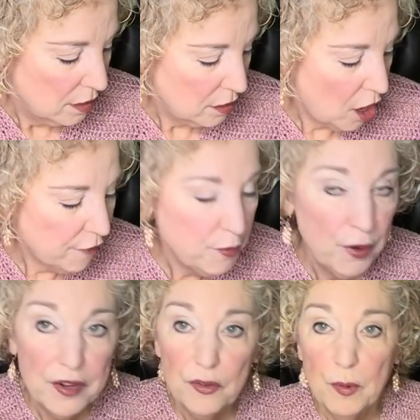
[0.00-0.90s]
Coffee
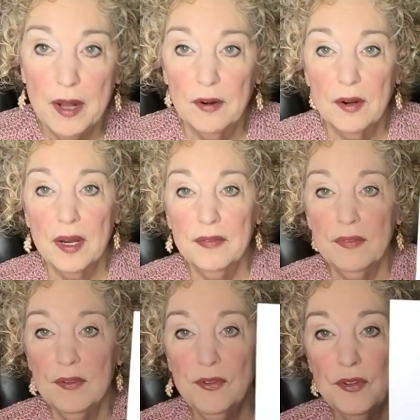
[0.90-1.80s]
Break sweater,
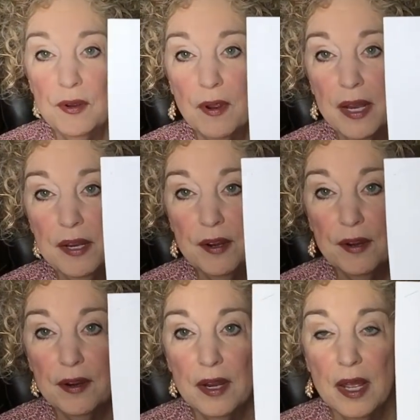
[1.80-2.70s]
and this is it right
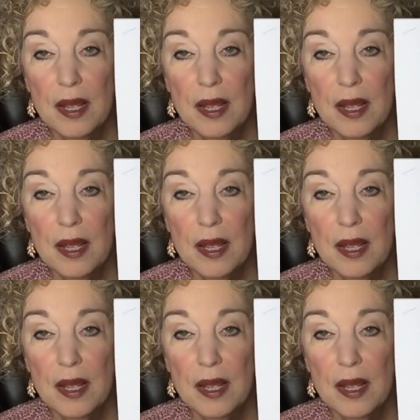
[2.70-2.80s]
here.